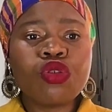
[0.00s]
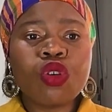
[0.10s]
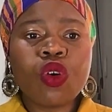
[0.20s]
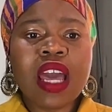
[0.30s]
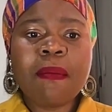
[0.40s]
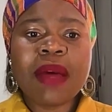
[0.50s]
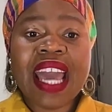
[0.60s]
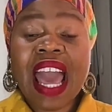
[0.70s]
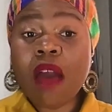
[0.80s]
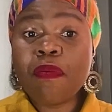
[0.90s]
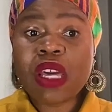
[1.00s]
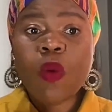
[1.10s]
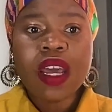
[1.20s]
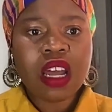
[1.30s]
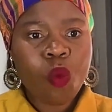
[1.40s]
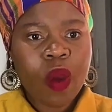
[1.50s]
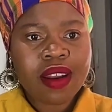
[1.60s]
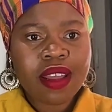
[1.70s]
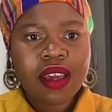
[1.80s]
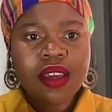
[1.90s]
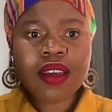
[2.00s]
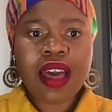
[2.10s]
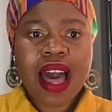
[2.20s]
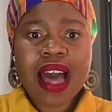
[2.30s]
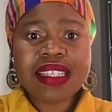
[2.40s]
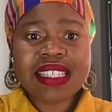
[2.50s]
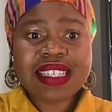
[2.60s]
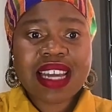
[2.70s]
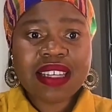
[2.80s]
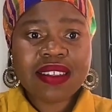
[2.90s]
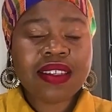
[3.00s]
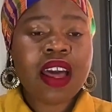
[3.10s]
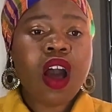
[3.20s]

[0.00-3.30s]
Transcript: So am I happy when I'm wearing Adidas?